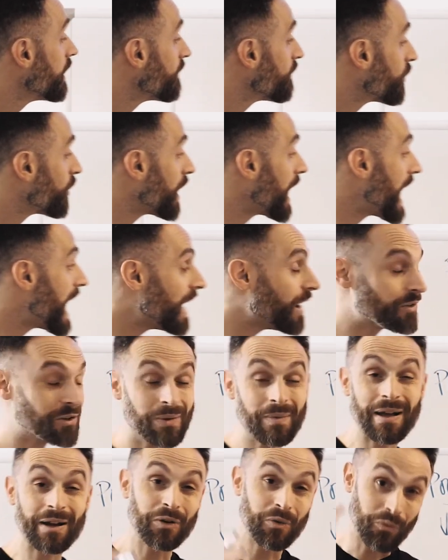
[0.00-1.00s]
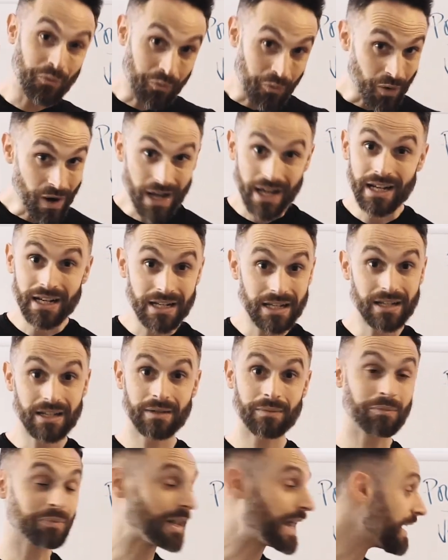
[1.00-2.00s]
for how, no matter what
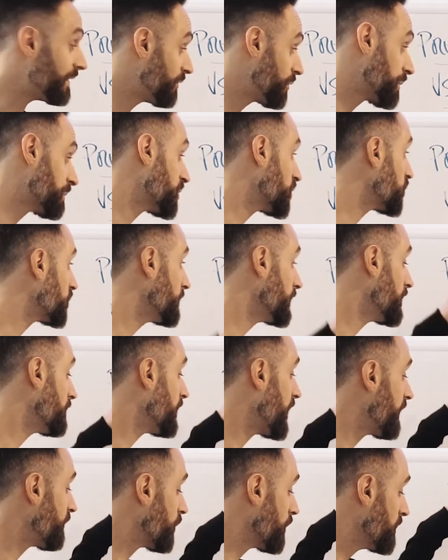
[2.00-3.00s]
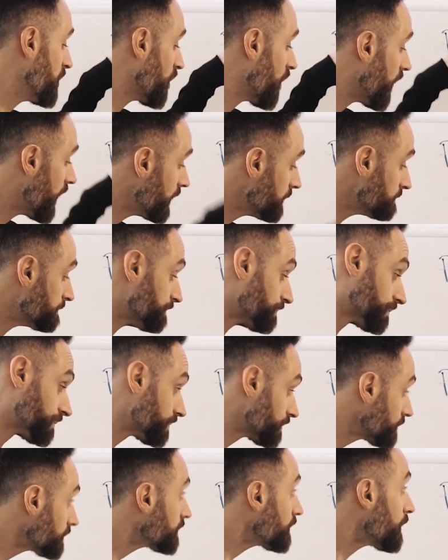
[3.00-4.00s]
platform, social media platform you're on,
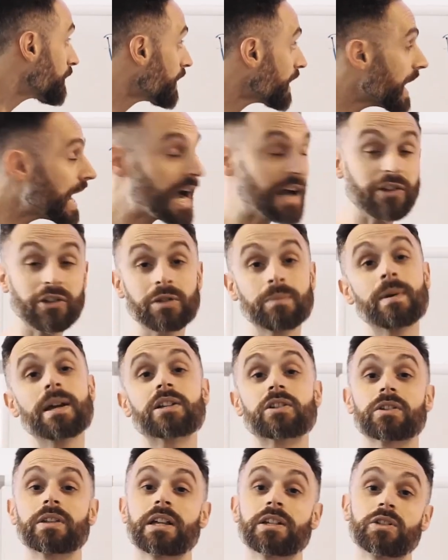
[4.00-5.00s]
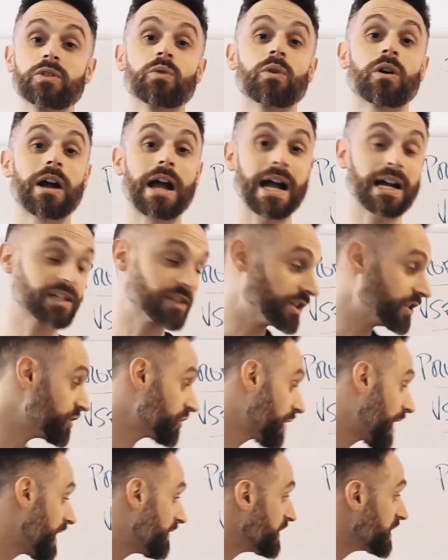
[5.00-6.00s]
how you can make sure that you are actually
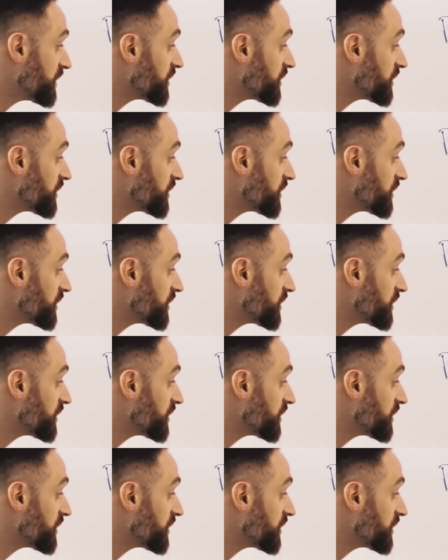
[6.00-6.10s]
driving